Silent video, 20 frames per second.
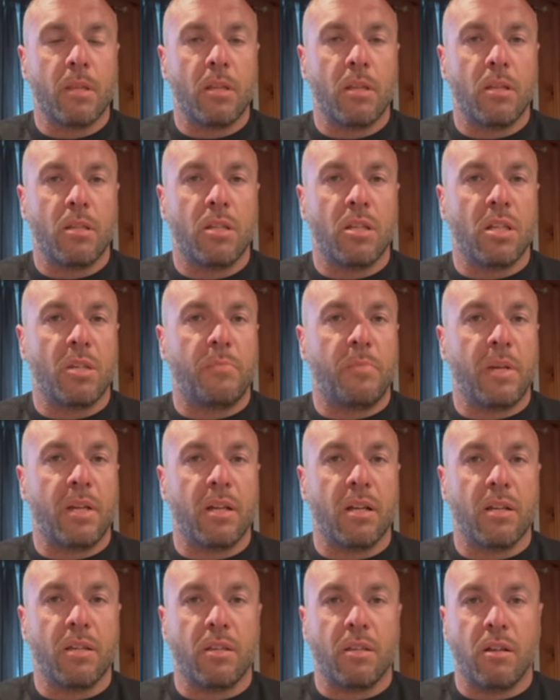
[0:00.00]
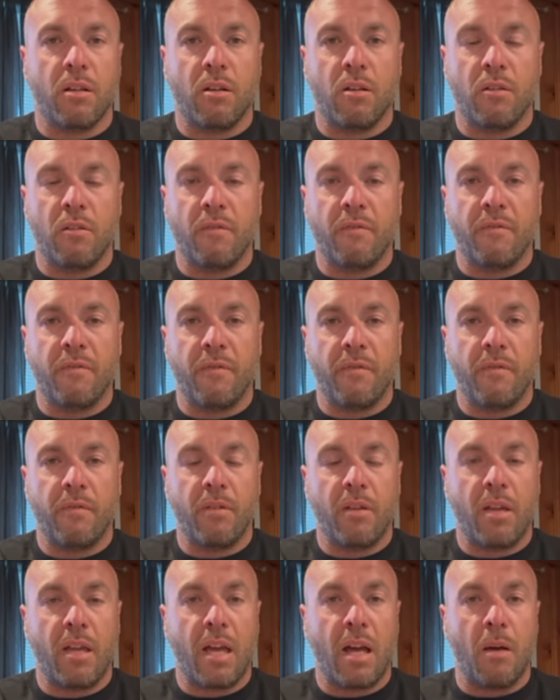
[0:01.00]
just because of
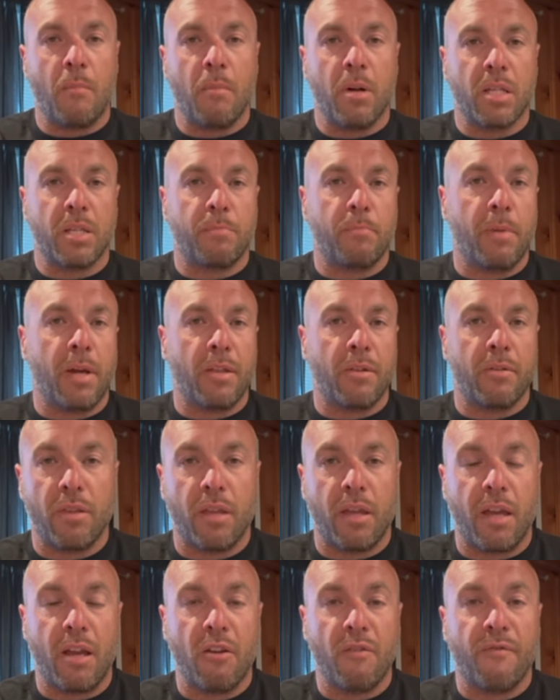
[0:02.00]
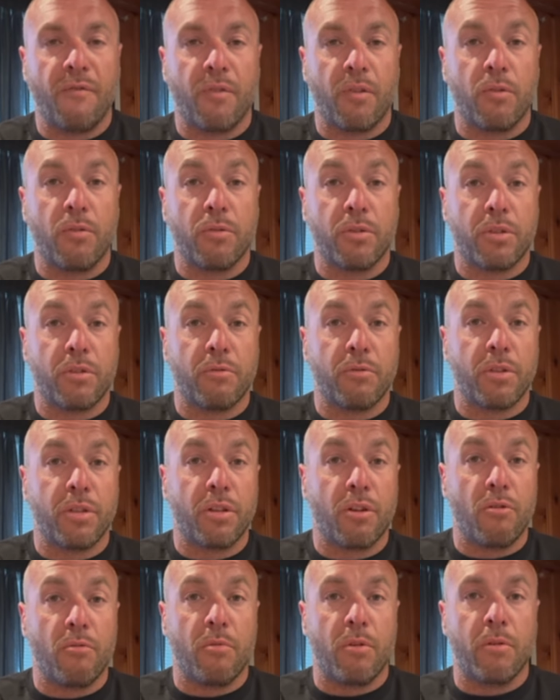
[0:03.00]
how much better the air flows through the
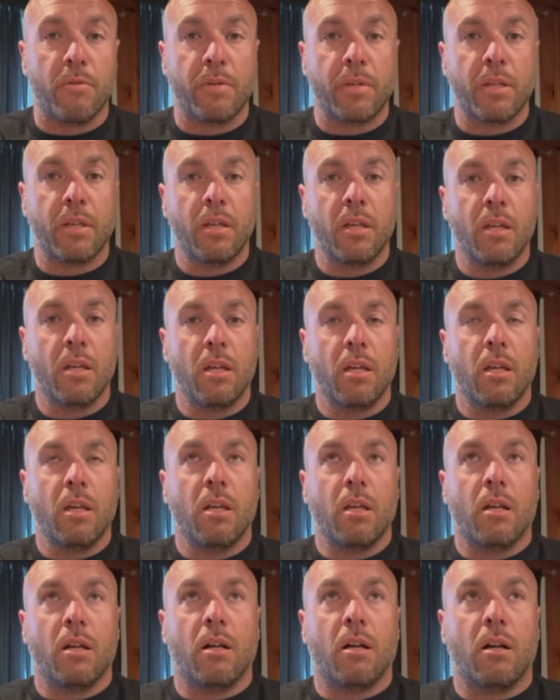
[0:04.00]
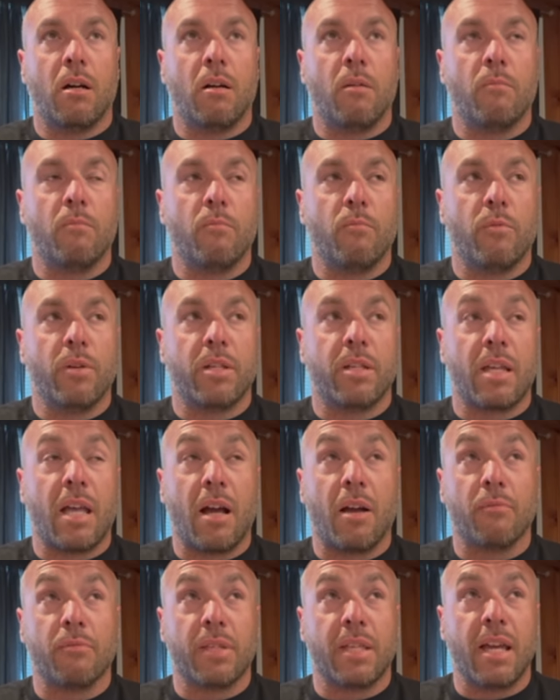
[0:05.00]
turbos. Which
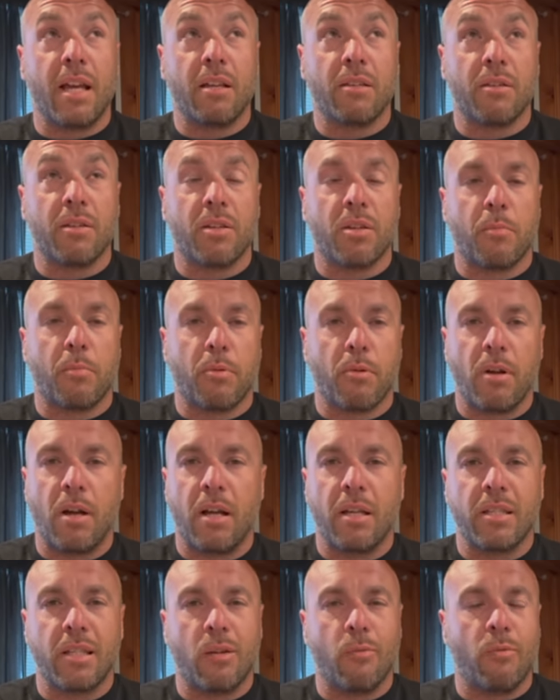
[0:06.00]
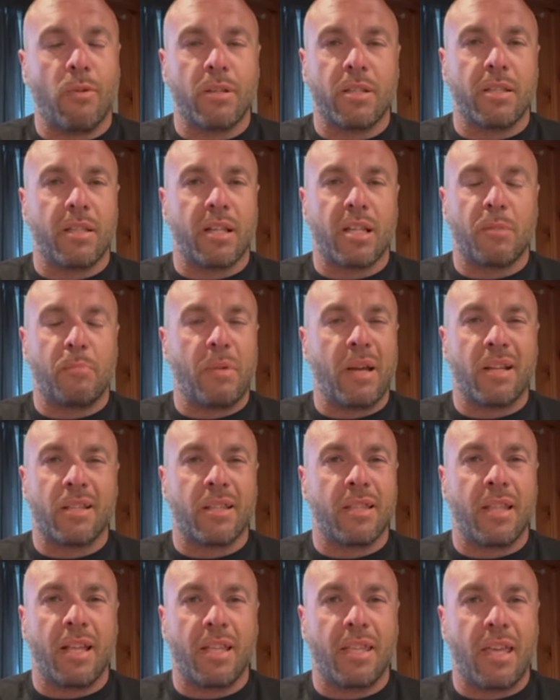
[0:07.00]
I was actually surprised. I wasn't
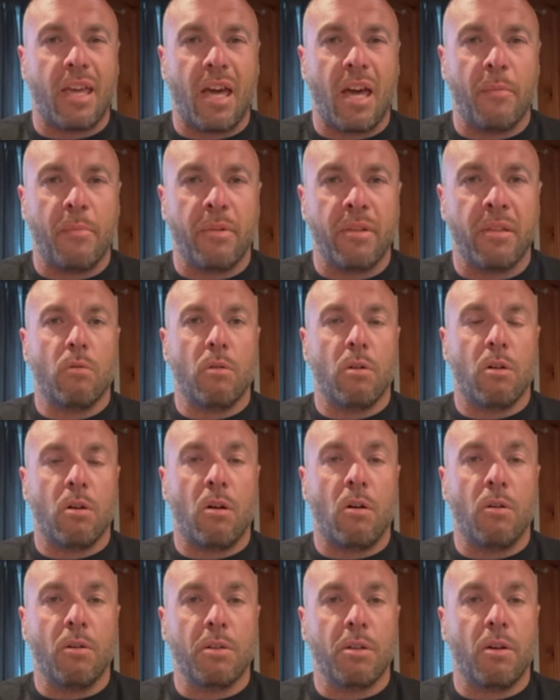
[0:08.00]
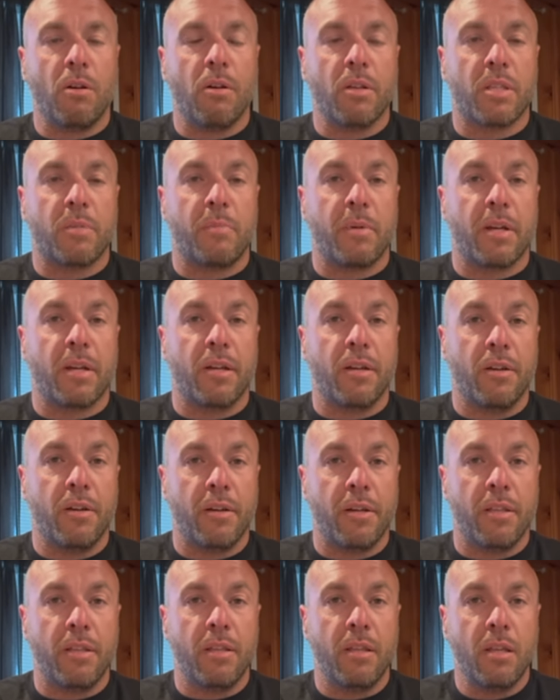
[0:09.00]
expecting that to happen. All in all, it's been
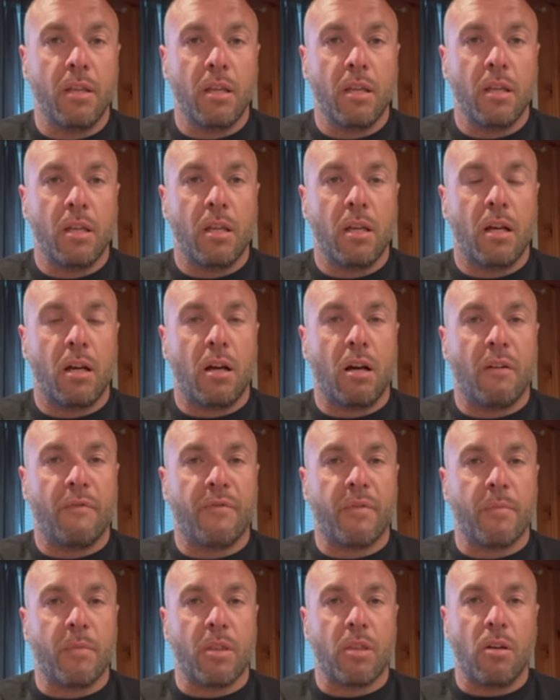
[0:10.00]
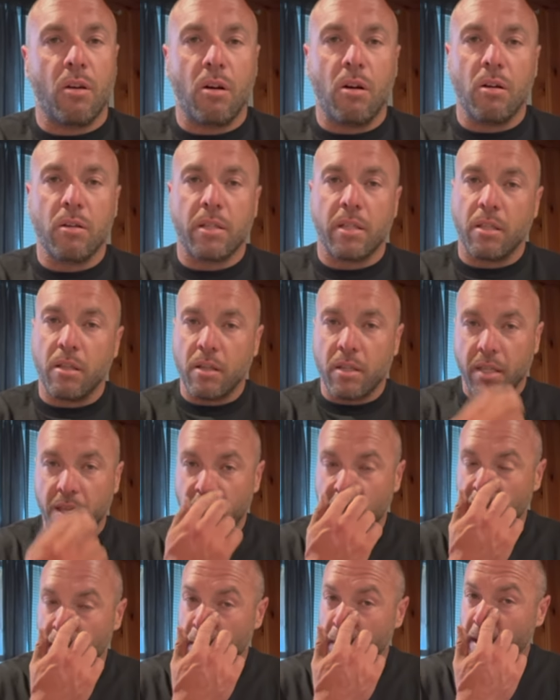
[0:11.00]
good. From the logs, it looks
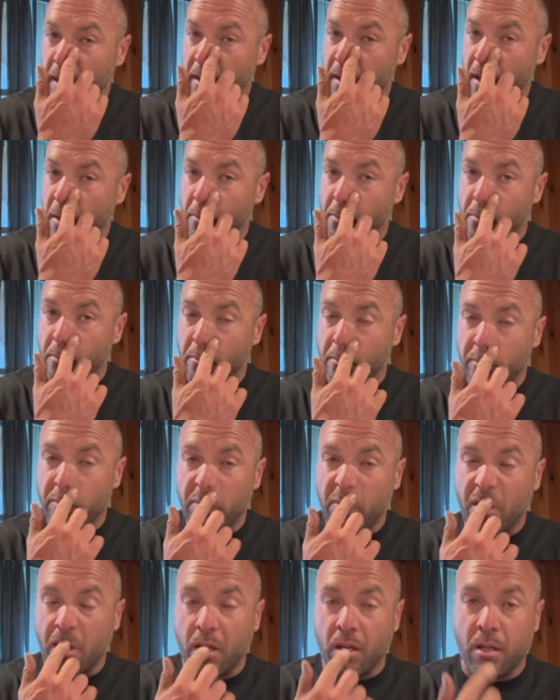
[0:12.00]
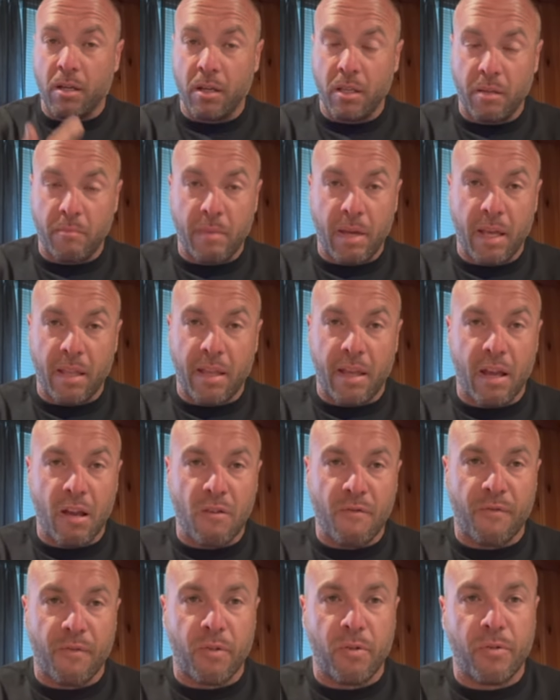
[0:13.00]
like it's picked up a good amount of
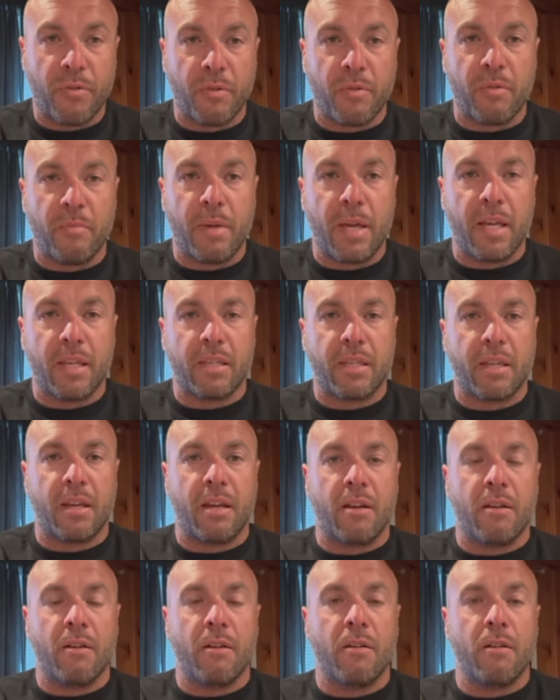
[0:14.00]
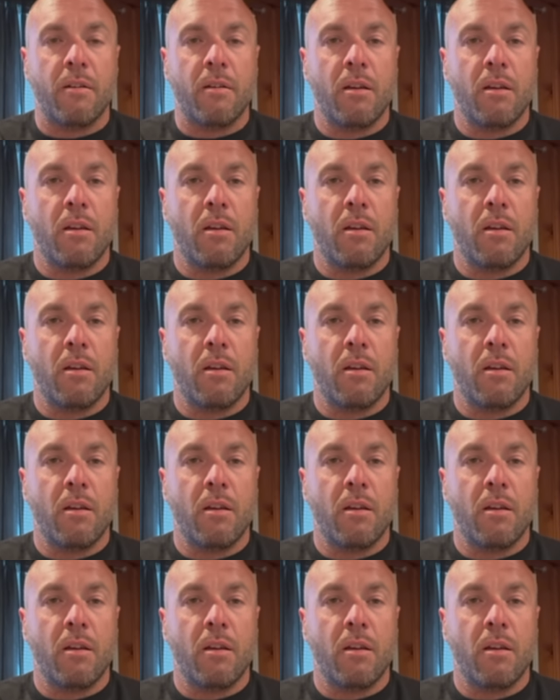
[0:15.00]
airflow through the mass air